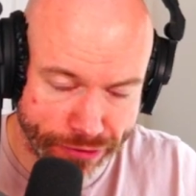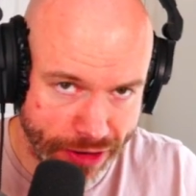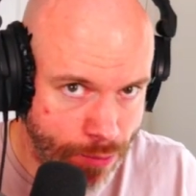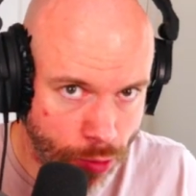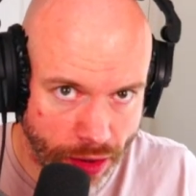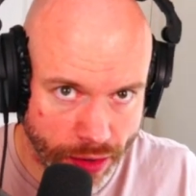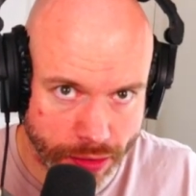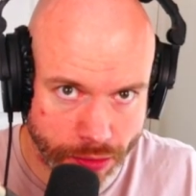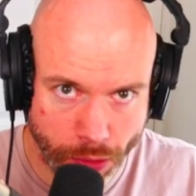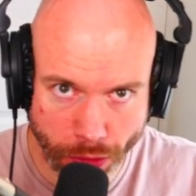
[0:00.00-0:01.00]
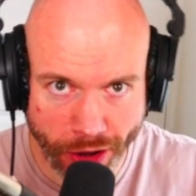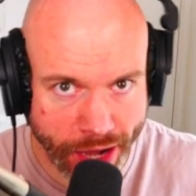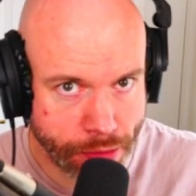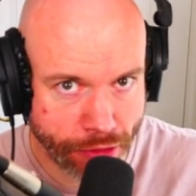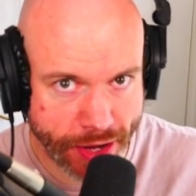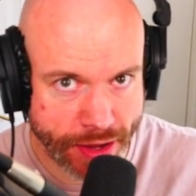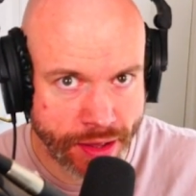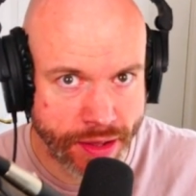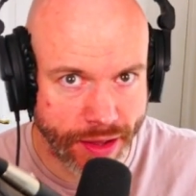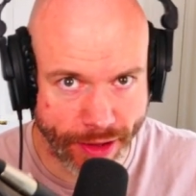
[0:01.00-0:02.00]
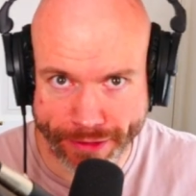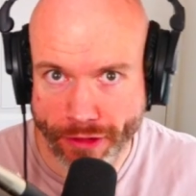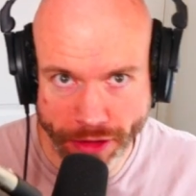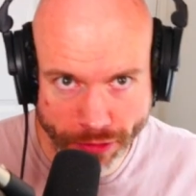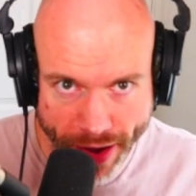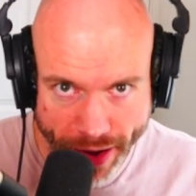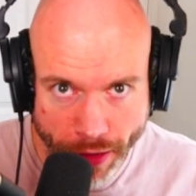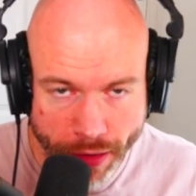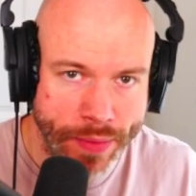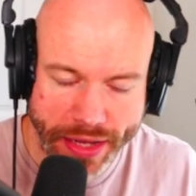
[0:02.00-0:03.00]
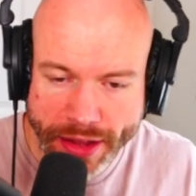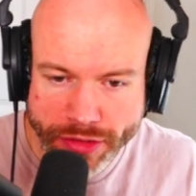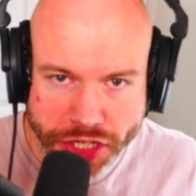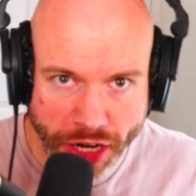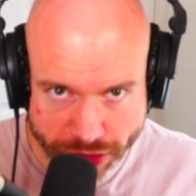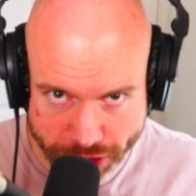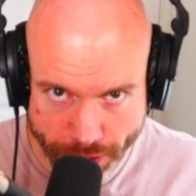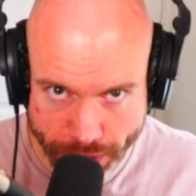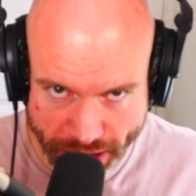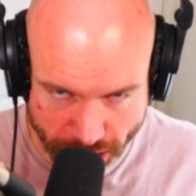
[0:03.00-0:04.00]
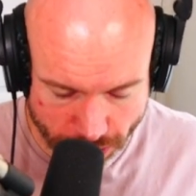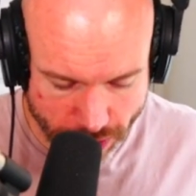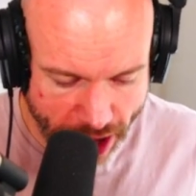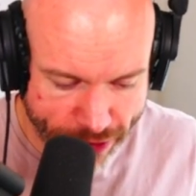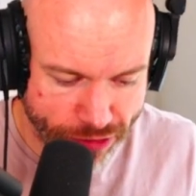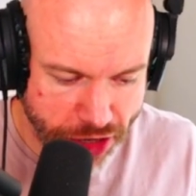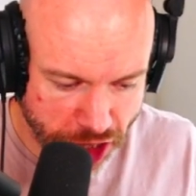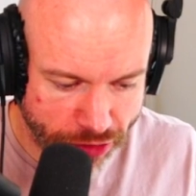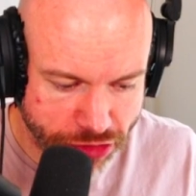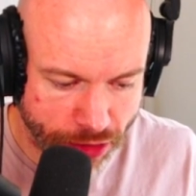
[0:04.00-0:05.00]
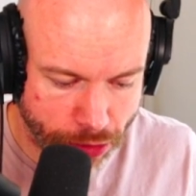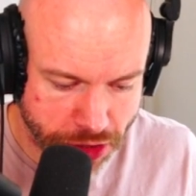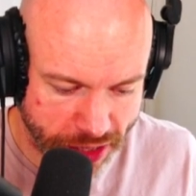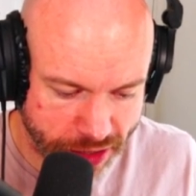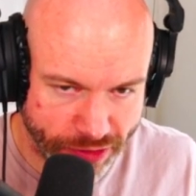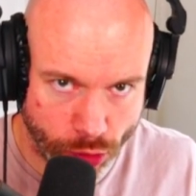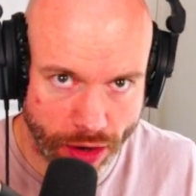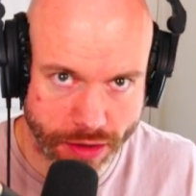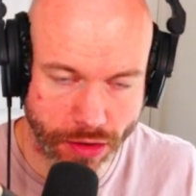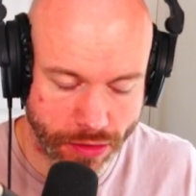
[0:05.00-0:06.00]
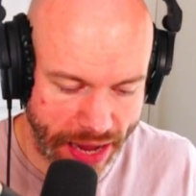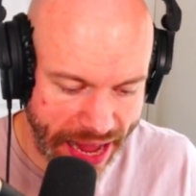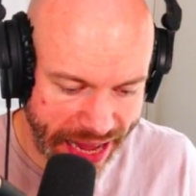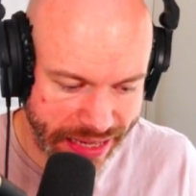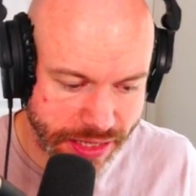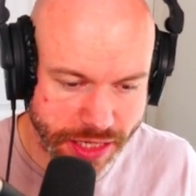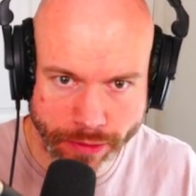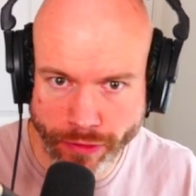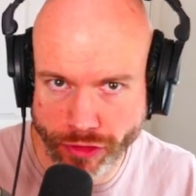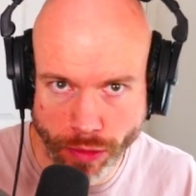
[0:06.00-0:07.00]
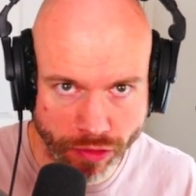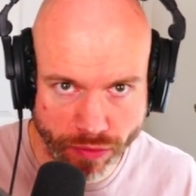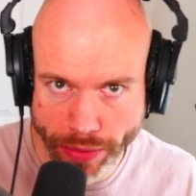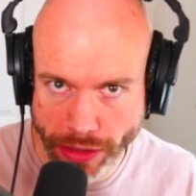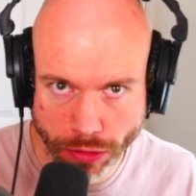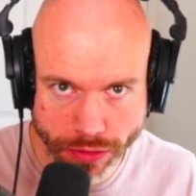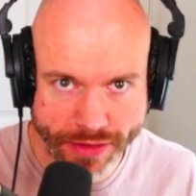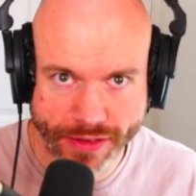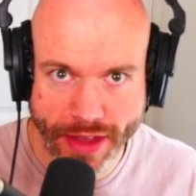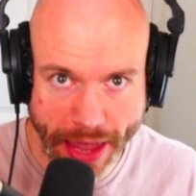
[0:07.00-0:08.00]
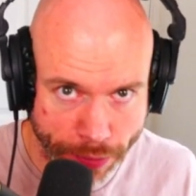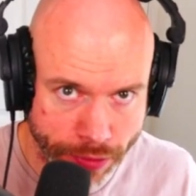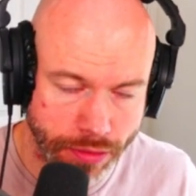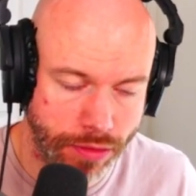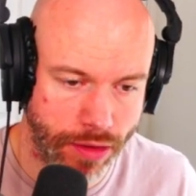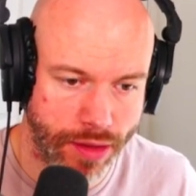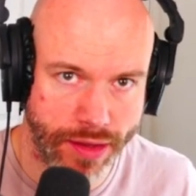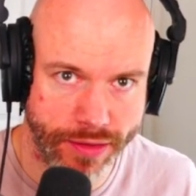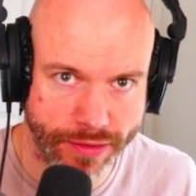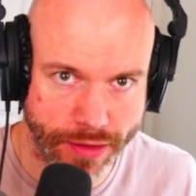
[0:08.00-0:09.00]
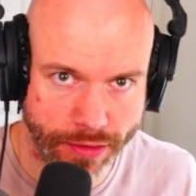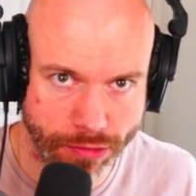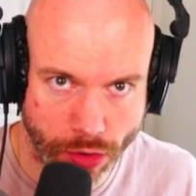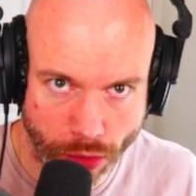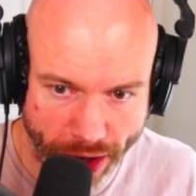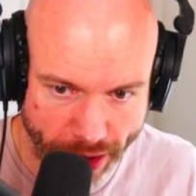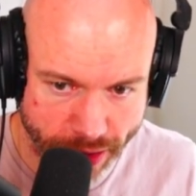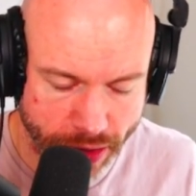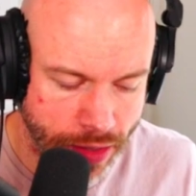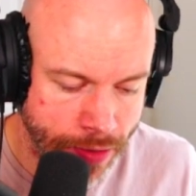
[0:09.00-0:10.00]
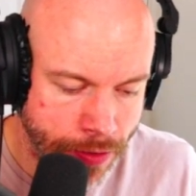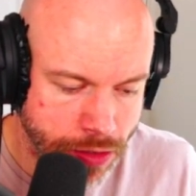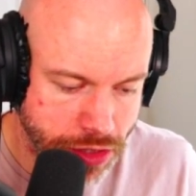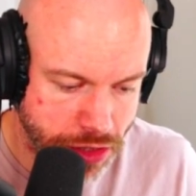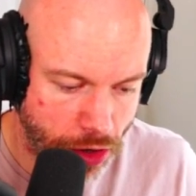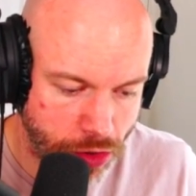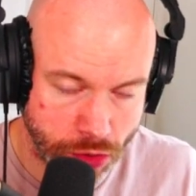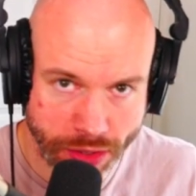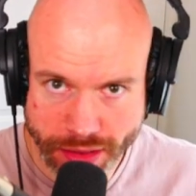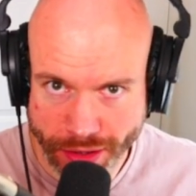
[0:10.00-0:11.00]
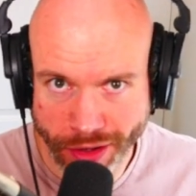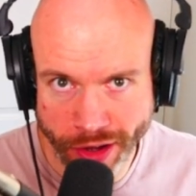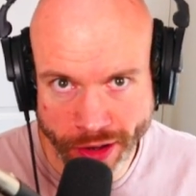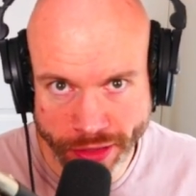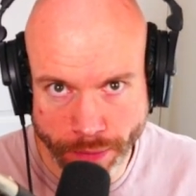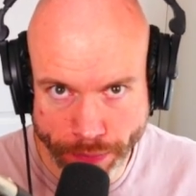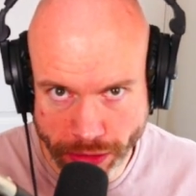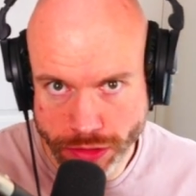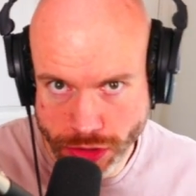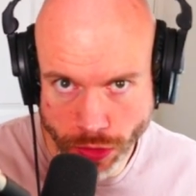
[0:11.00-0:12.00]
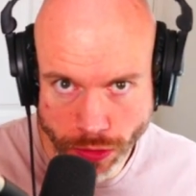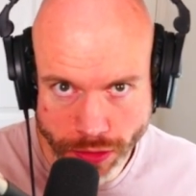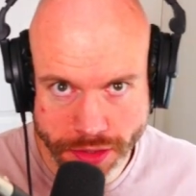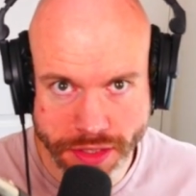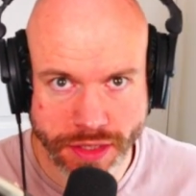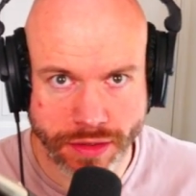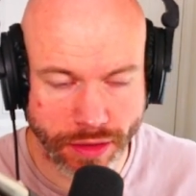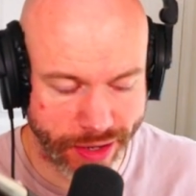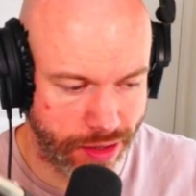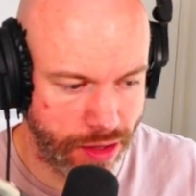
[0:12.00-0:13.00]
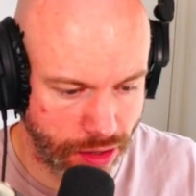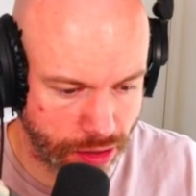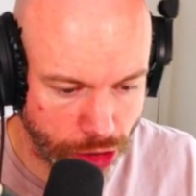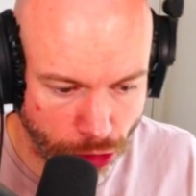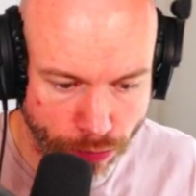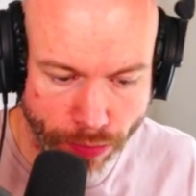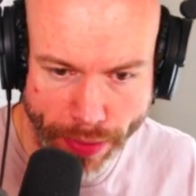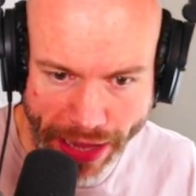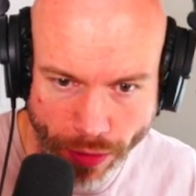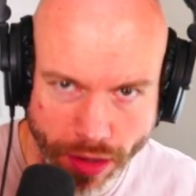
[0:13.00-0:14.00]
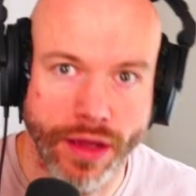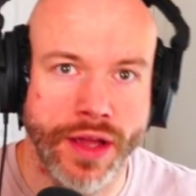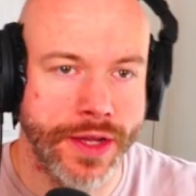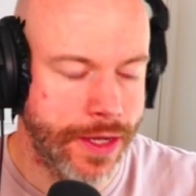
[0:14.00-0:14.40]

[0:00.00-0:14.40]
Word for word: framework or library is very rare. I mean, even JavaScript now, every JavaScript project I've worked on has some form of build step that is is required. So you need to learn the build tools like uh, Gulp, Bower,